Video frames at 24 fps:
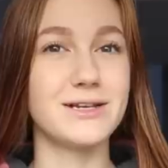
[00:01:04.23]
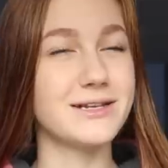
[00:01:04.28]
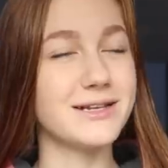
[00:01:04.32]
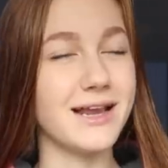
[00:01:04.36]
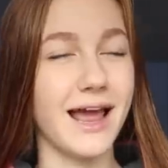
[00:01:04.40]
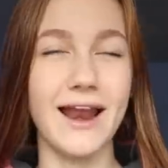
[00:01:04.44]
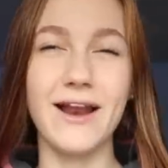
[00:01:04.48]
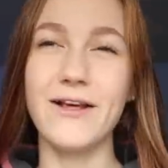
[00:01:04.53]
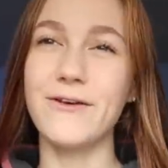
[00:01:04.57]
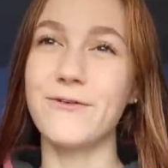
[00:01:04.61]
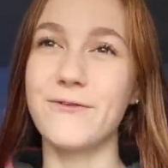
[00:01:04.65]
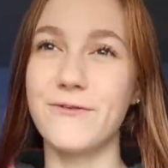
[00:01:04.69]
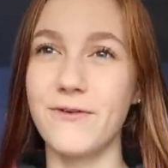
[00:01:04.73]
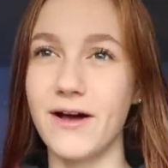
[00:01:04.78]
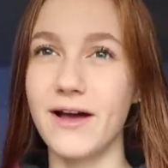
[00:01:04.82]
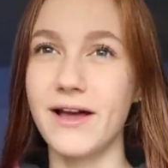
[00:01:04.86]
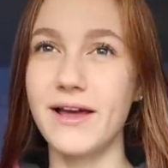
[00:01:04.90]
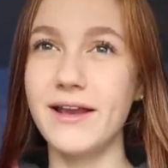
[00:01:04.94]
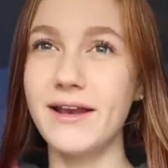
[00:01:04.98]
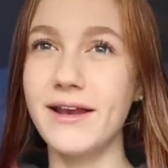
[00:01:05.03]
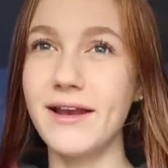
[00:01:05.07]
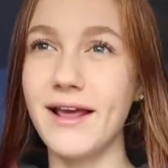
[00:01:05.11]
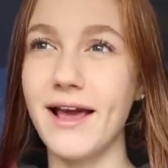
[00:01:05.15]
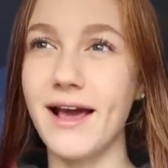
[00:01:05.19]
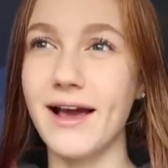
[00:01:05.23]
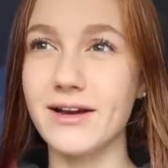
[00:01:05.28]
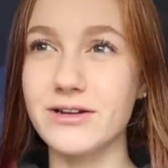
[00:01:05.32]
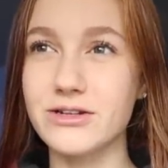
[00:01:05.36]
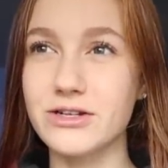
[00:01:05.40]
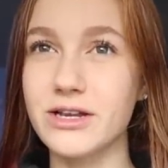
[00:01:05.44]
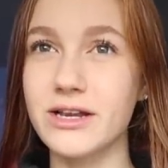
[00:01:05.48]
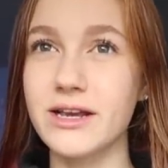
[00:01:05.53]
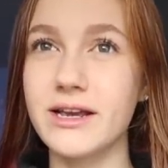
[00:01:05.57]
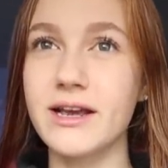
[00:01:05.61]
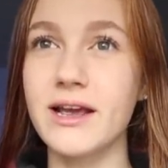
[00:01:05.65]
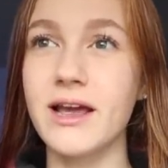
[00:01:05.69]
is kind of fun
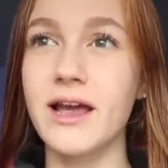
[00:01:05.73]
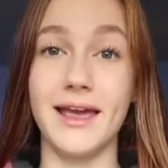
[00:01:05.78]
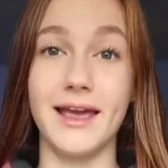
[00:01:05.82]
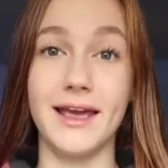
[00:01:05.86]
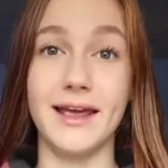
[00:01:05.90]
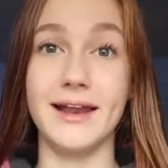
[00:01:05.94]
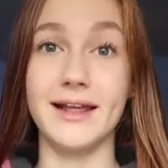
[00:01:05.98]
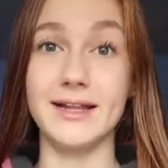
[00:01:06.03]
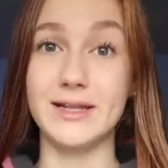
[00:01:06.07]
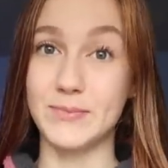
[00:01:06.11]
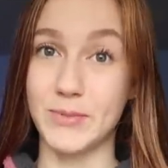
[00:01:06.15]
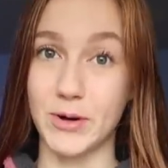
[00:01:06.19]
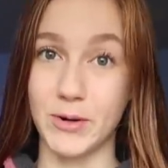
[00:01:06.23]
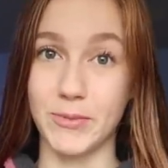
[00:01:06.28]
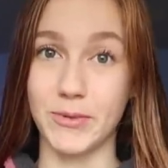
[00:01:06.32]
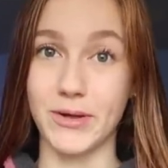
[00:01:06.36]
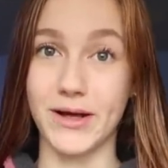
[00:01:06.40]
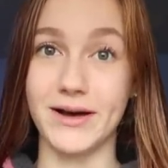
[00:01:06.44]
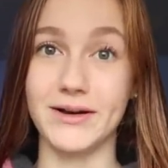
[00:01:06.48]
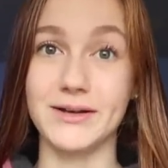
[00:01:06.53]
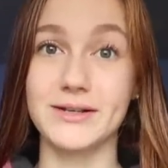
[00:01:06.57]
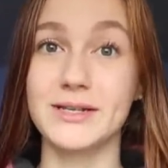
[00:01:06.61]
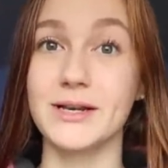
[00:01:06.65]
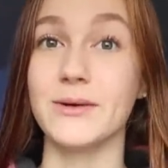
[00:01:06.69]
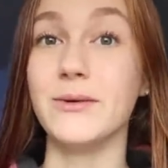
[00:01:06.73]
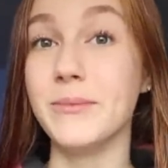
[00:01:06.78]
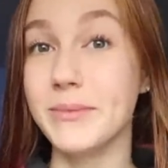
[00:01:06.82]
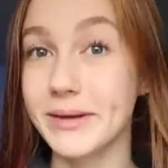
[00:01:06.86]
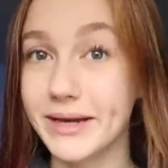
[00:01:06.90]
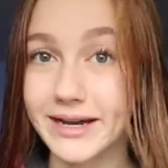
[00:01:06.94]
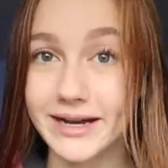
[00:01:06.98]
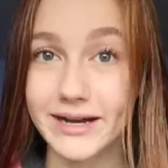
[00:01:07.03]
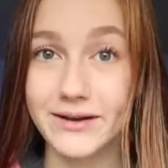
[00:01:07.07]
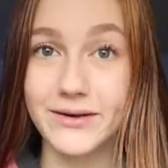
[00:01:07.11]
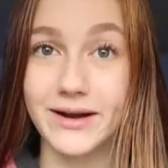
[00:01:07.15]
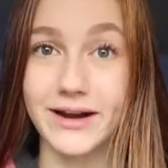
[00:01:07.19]
actually, and it's purple out, so we'll be
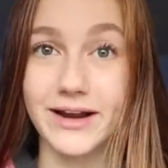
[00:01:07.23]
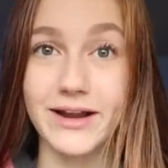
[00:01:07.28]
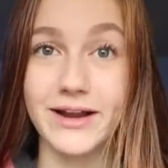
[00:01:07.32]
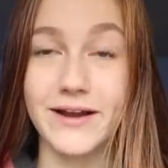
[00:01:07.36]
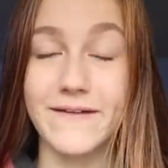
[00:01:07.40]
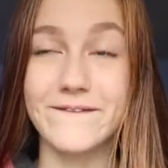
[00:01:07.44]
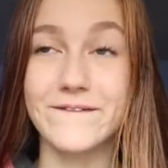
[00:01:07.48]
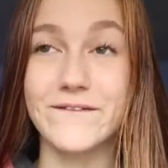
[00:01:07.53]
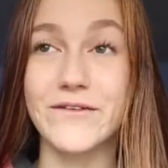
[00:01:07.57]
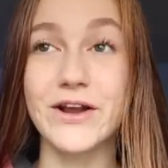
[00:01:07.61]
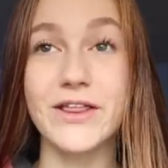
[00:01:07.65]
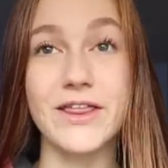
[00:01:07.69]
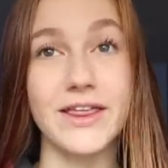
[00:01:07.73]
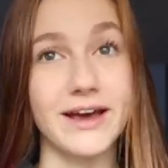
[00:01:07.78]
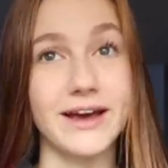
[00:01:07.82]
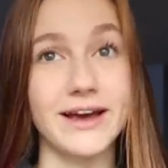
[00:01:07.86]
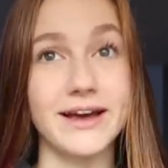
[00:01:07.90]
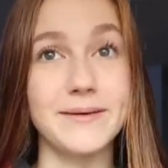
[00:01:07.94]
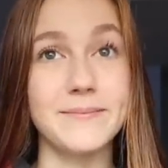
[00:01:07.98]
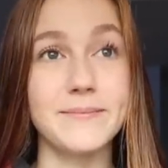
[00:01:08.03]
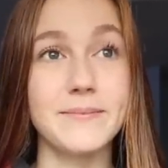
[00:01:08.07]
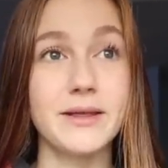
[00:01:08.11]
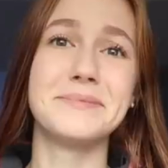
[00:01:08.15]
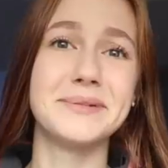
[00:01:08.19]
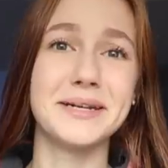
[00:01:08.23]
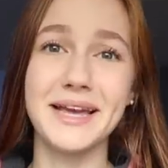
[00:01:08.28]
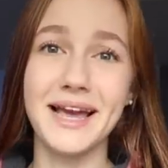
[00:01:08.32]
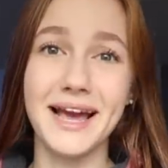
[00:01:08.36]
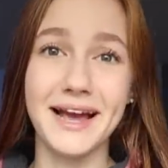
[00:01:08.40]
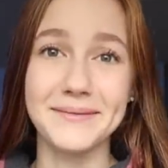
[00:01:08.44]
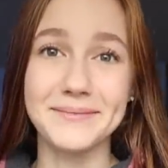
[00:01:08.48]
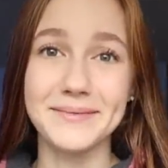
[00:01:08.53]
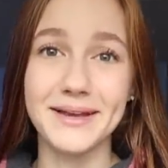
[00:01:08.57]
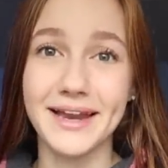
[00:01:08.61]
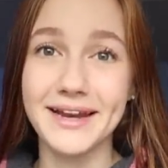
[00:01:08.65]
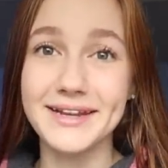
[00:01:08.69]
getting ready for that. But
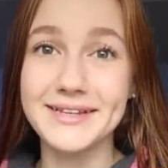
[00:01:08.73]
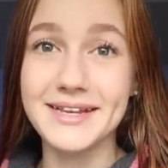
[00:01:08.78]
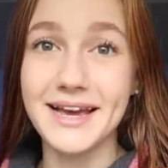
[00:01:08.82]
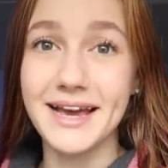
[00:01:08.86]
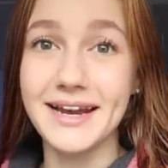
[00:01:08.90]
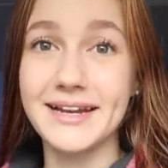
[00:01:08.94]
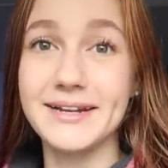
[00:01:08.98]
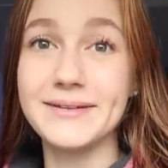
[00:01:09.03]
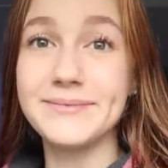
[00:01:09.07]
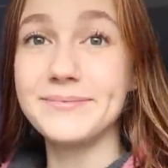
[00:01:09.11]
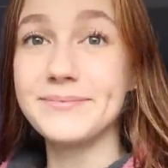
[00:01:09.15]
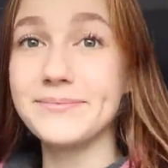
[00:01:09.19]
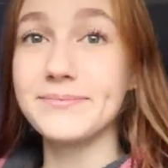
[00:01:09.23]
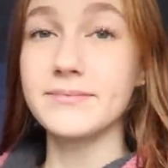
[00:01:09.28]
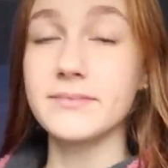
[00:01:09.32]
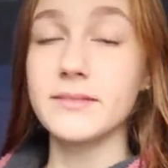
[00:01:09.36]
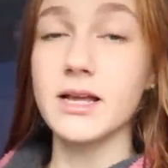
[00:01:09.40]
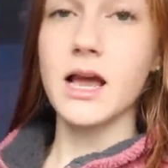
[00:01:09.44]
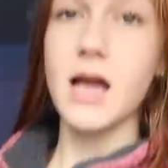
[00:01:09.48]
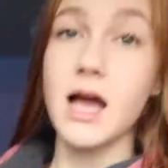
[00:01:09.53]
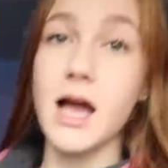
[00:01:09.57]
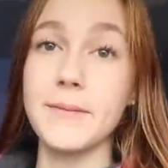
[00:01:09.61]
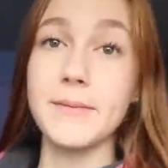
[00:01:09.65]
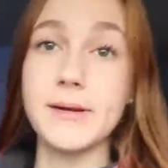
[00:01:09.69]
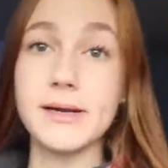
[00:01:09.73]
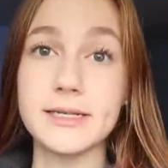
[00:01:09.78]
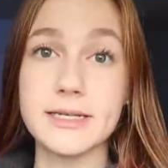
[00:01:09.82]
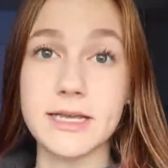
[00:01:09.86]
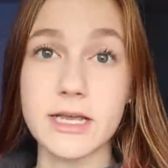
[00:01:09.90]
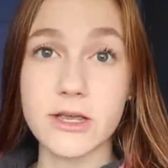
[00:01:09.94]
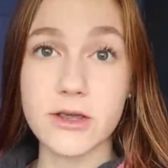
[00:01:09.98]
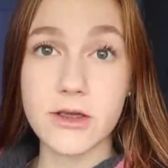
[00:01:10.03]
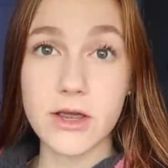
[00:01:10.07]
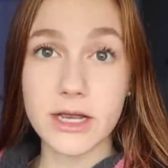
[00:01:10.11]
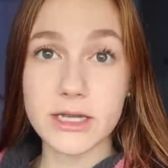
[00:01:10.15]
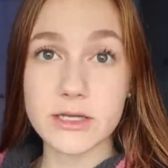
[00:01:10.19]
yeah, I decided I'm gonna
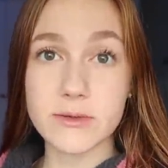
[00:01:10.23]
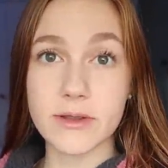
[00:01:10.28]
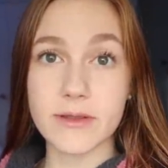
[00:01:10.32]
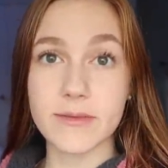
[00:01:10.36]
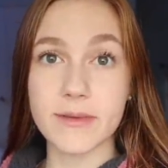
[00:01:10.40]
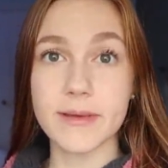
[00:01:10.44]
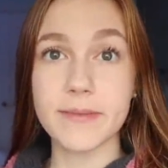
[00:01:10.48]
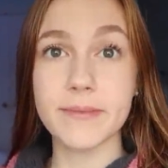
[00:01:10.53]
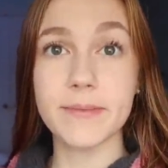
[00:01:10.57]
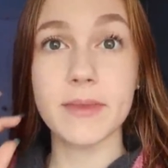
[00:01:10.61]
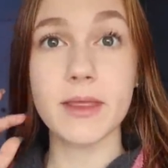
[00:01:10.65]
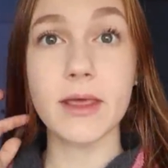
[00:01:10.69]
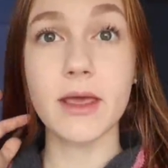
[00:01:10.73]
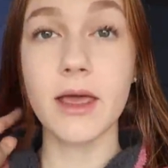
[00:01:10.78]
take you guys with me.